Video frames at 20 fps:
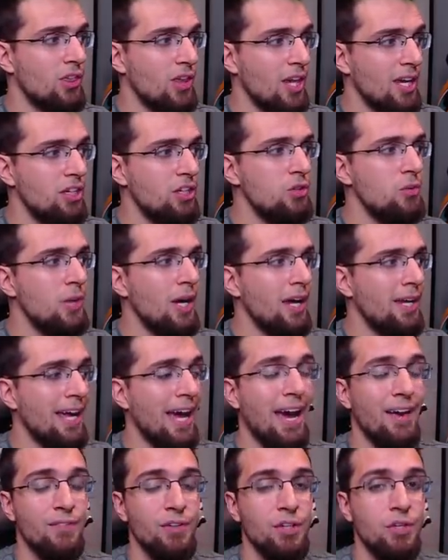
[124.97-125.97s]
Thank you and
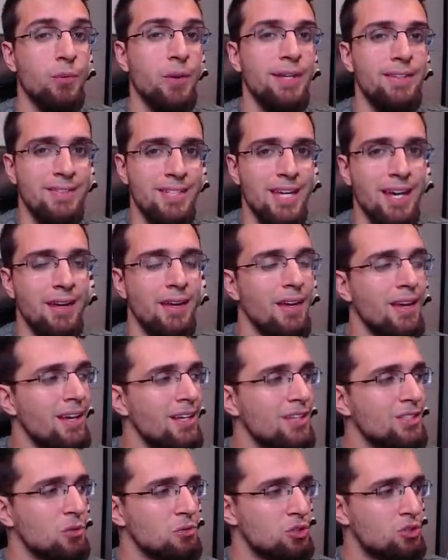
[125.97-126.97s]
have a great day.
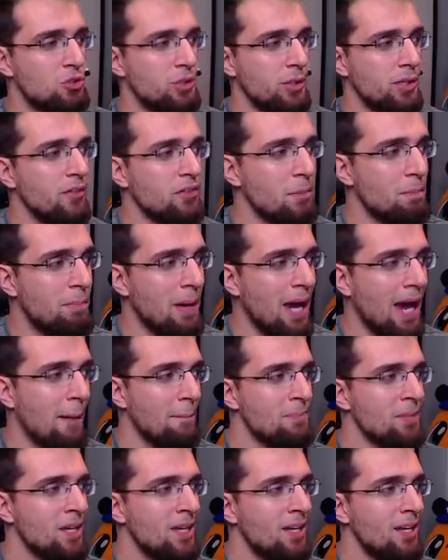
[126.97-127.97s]
So straight off the bat,